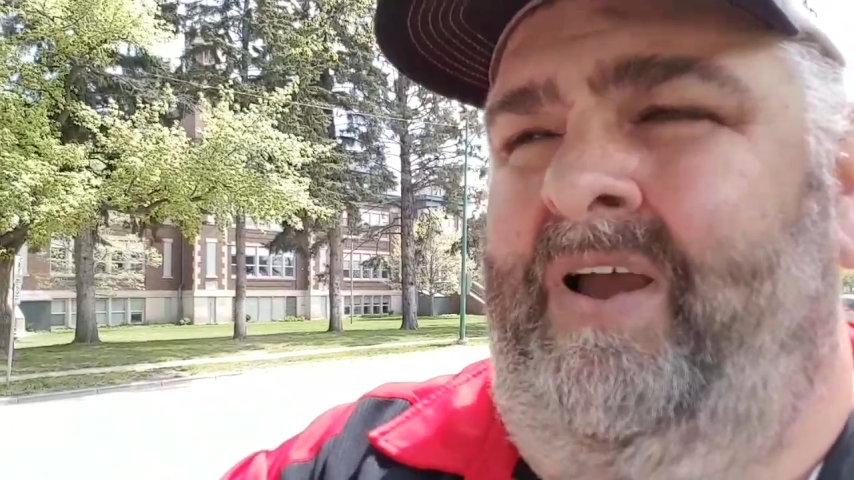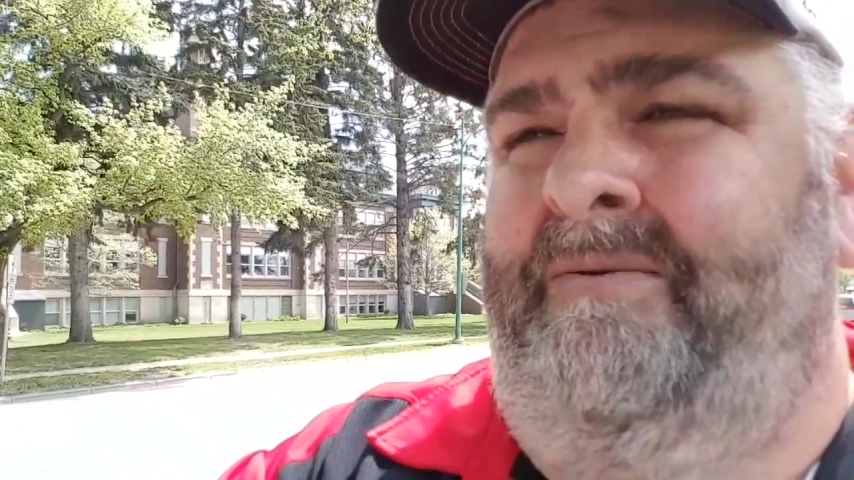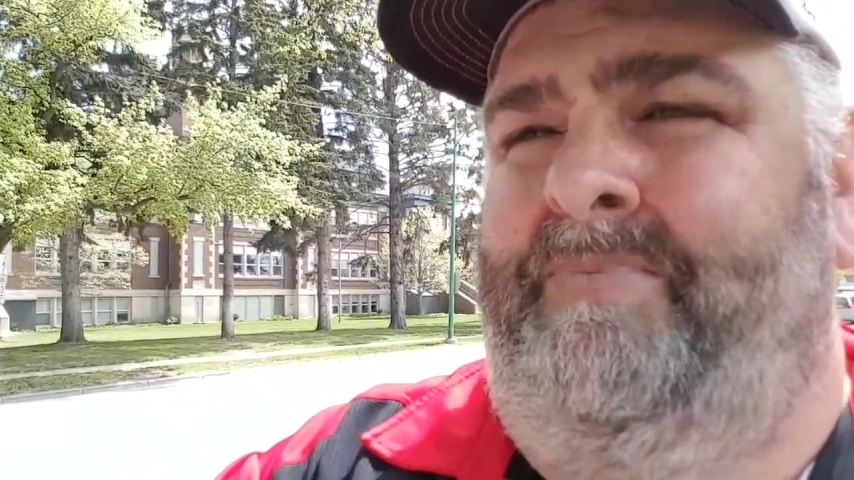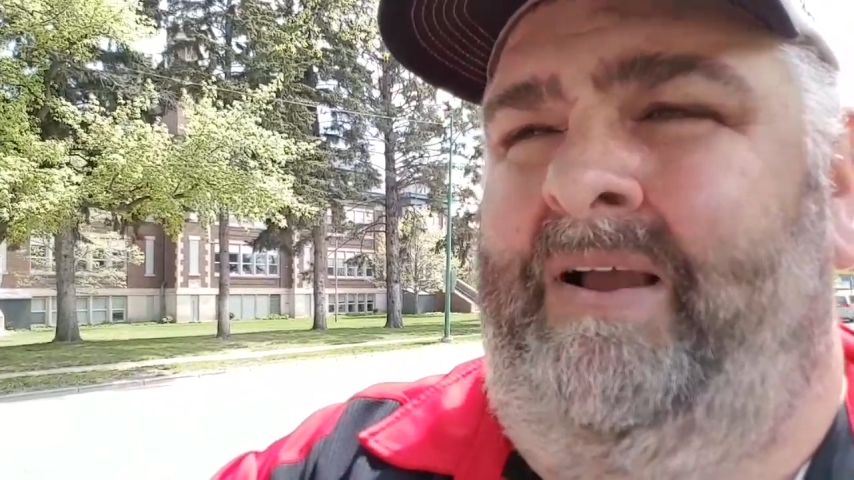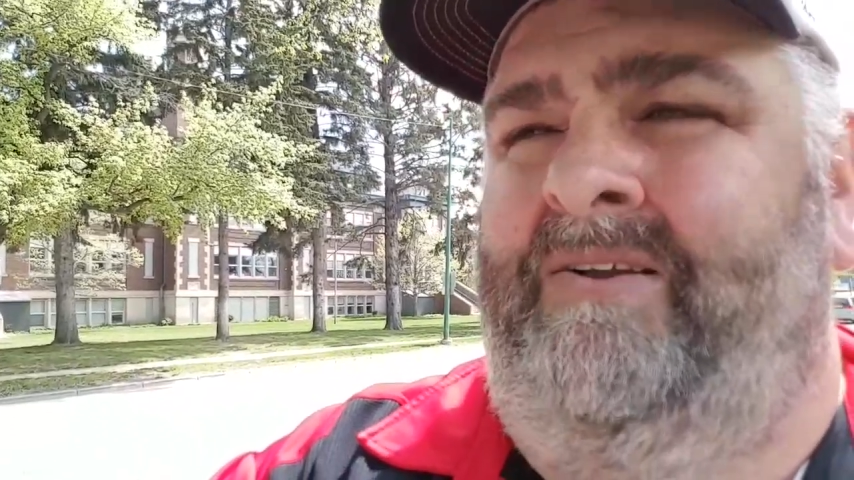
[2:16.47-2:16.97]

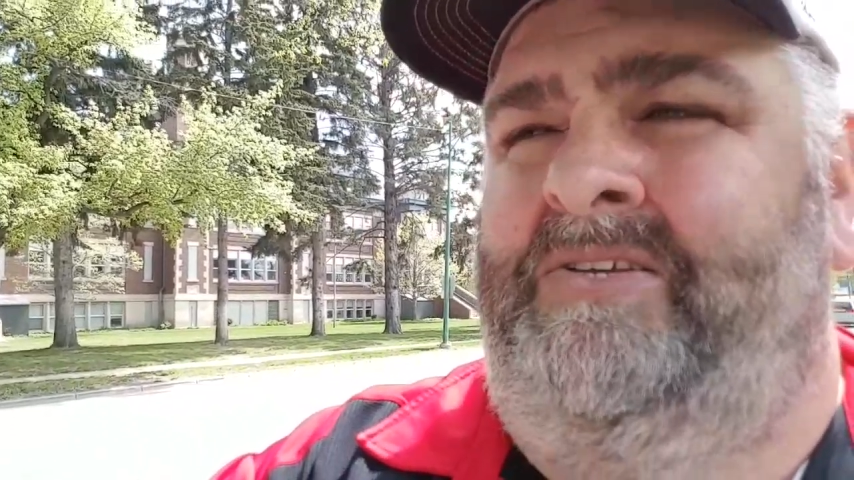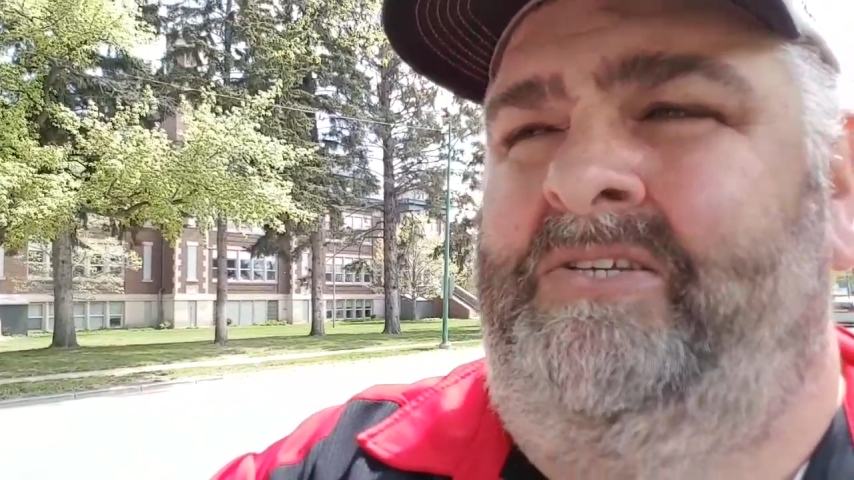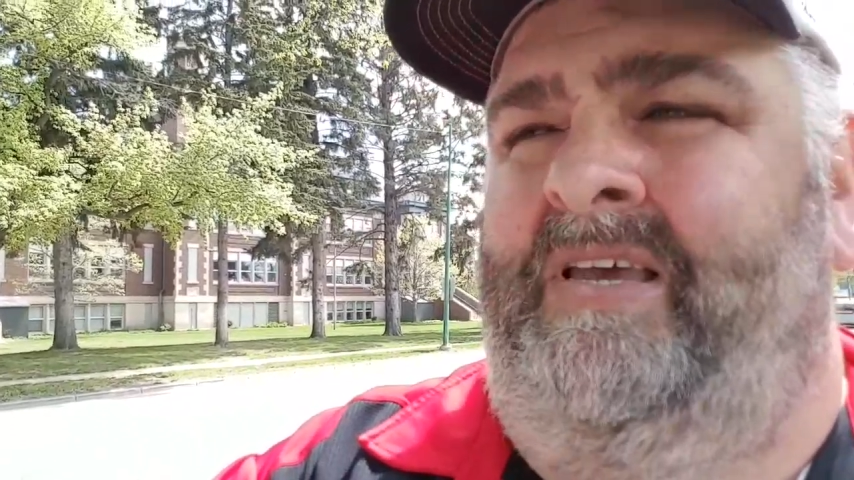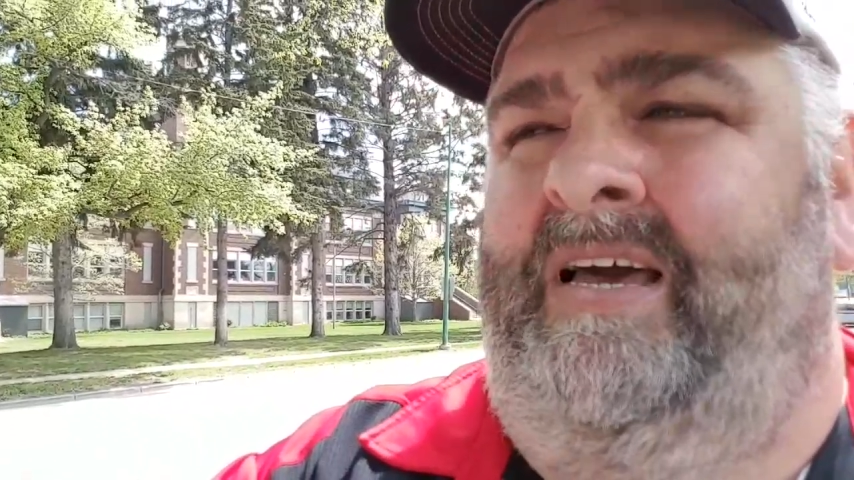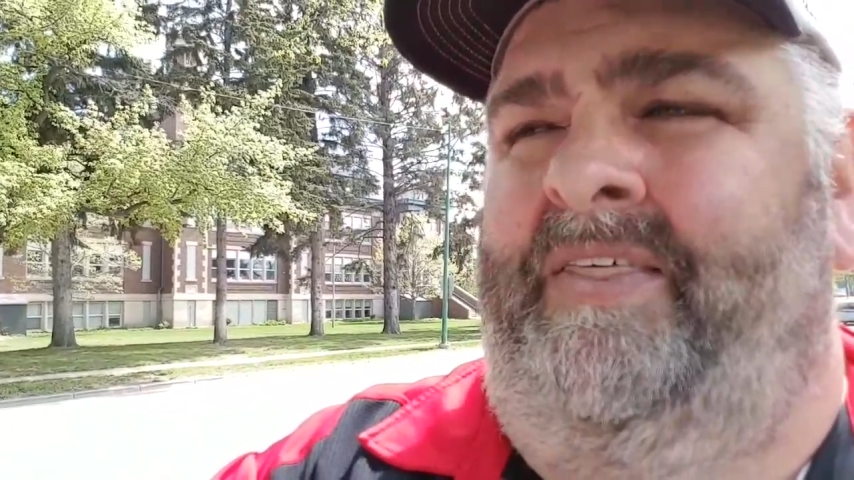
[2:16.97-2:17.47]

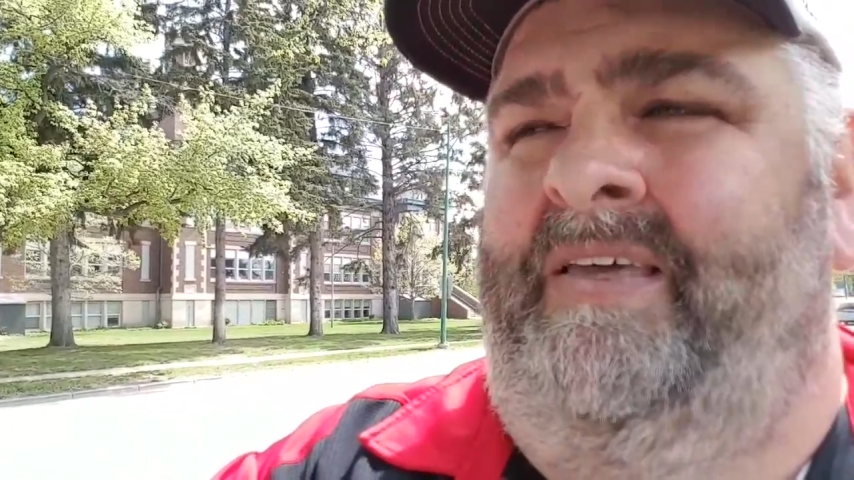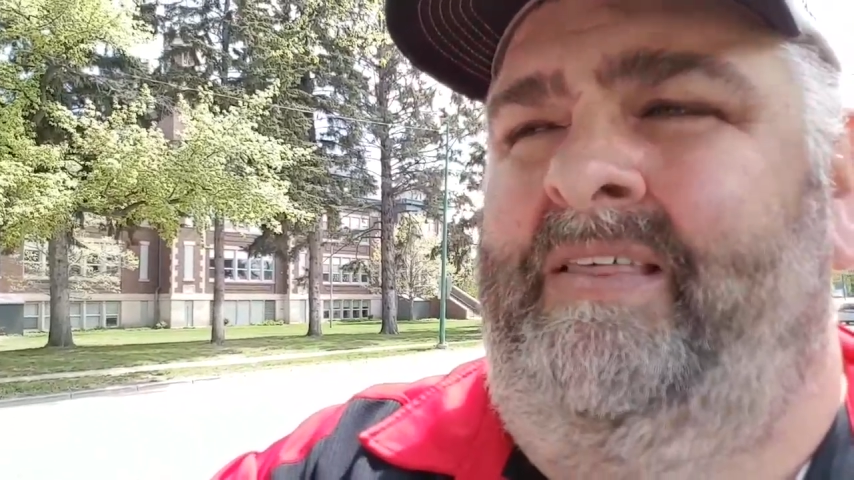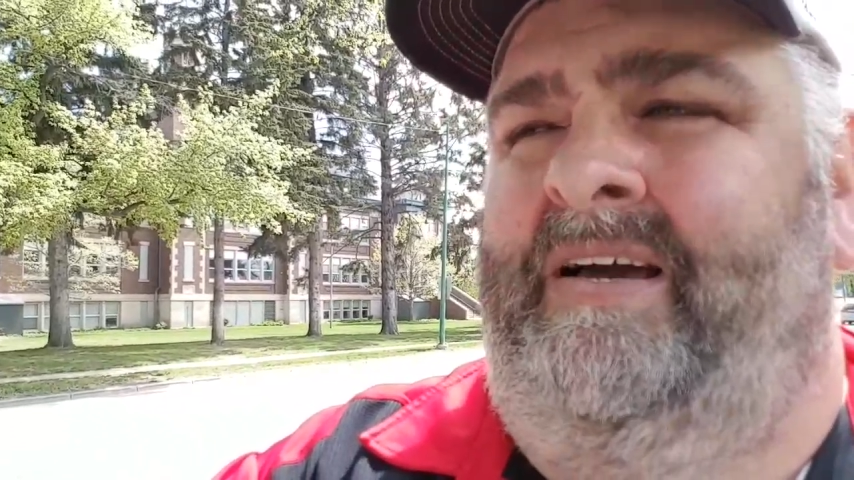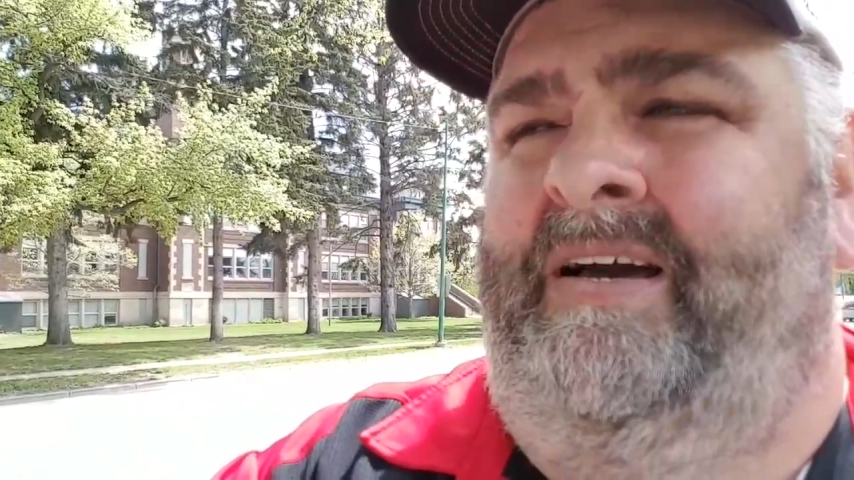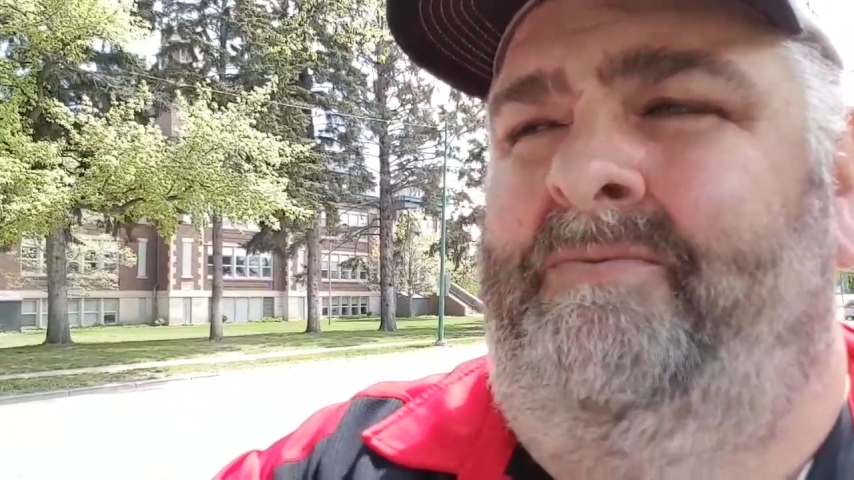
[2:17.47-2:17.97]
grandparents, uh, I
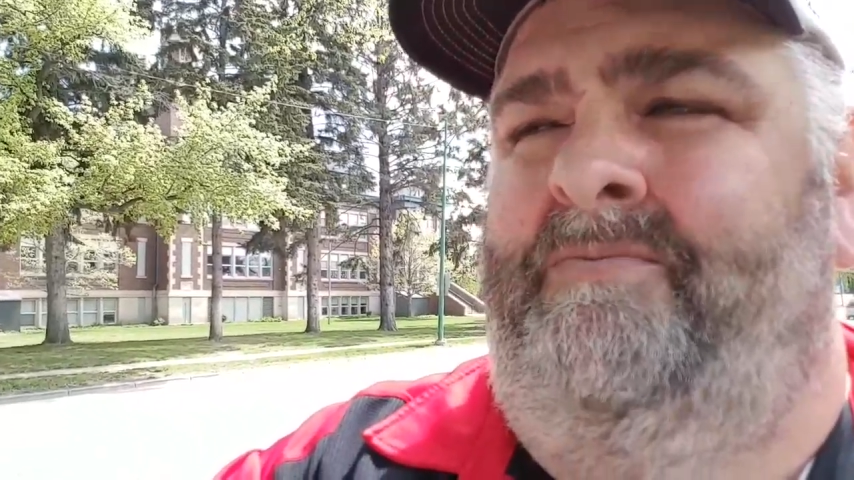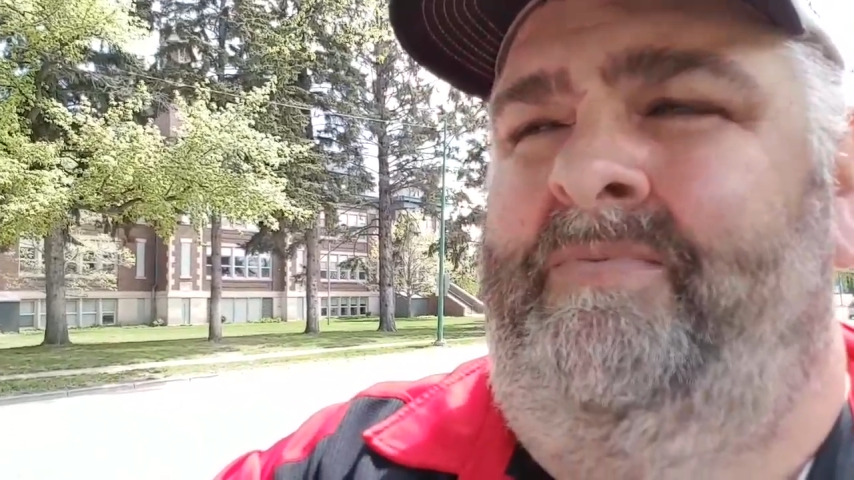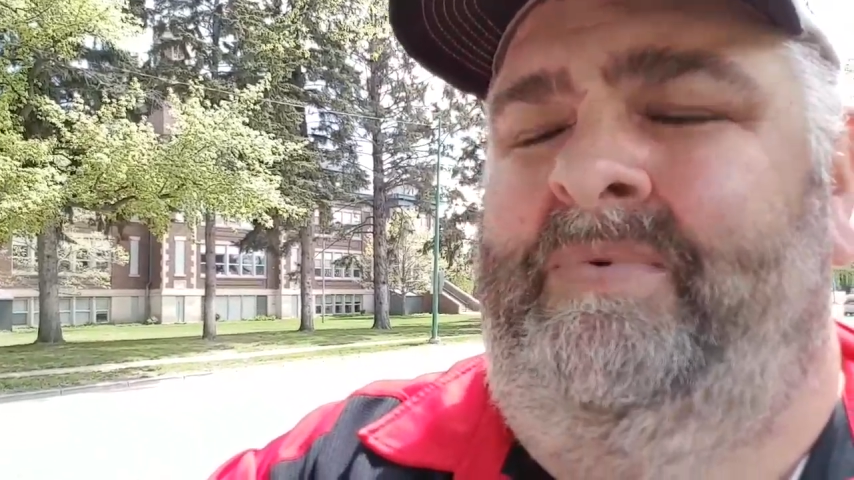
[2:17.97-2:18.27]
think uh,